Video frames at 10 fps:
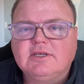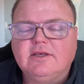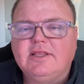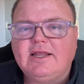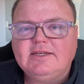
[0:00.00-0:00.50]

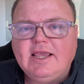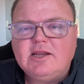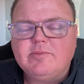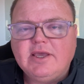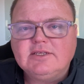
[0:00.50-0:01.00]
That
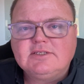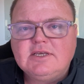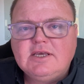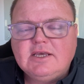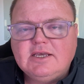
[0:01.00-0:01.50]
database
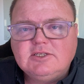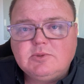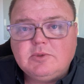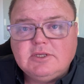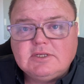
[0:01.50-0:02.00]
is
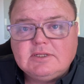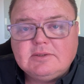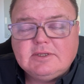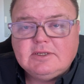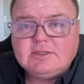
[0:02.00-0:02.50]

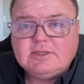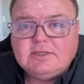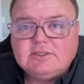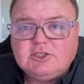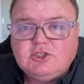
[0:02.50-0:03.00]

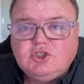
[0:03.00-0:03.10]
a